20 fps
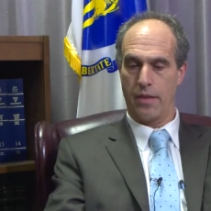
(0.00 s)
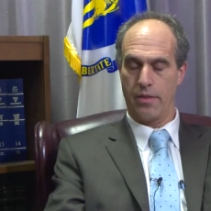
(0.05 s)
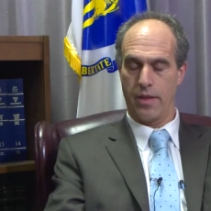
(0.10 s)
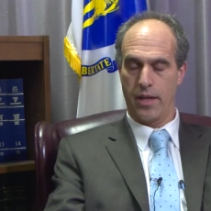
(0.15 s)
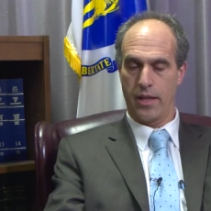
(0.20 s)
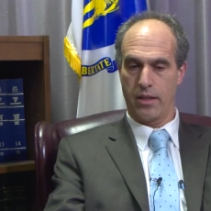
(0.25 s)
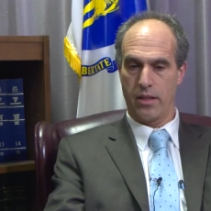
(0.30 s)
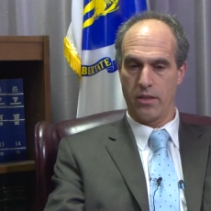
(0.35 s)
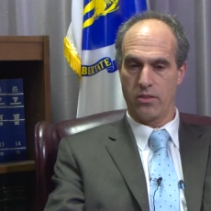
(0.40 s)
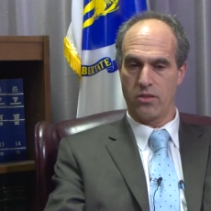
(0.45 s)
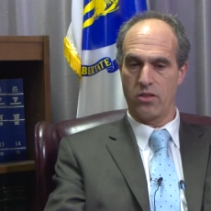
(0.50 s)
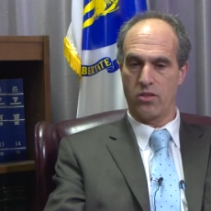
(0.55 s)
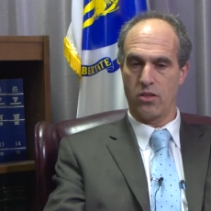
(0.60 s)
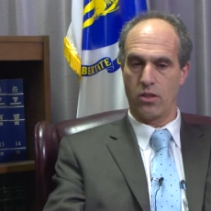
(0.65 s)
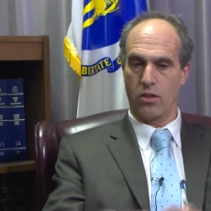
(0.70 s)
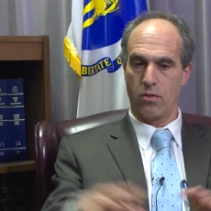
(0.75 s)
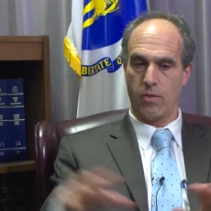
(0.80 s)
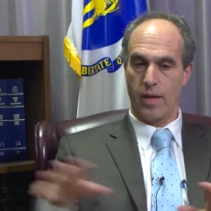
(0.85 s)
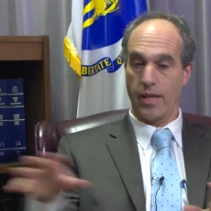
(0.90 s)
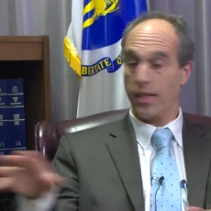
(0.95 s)
think this is a
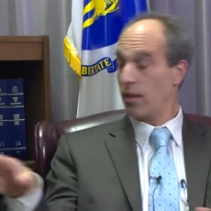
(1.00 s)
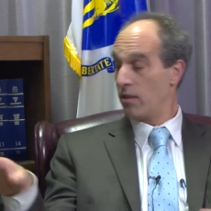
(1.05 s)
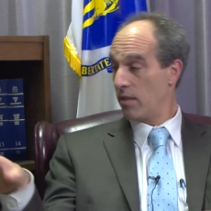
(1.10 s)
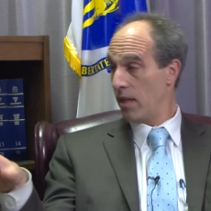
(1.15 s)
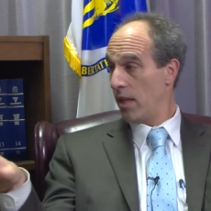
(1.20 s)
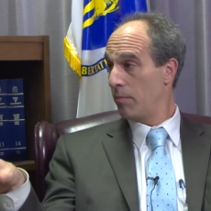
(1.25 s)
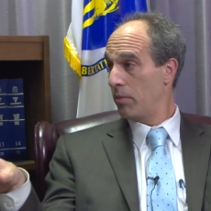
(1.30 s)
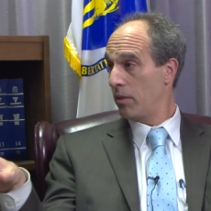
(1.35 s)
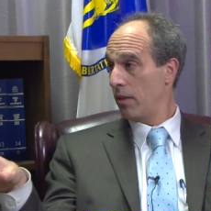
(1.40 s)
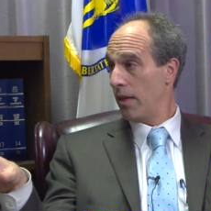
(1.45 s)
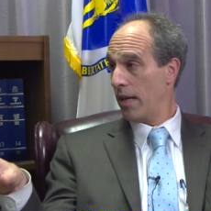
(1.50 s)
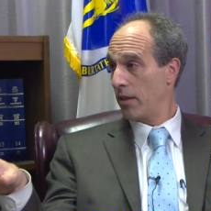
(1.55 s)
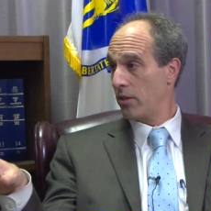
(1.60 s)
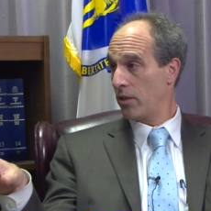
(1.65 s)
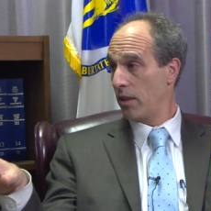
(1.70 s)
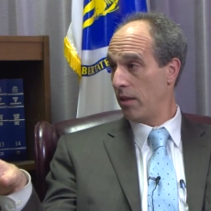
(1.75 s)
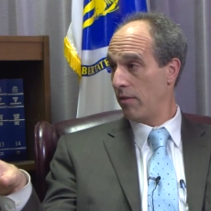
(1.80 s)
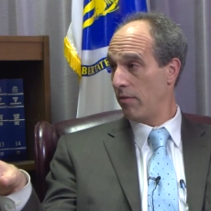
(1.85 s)
great example, actually,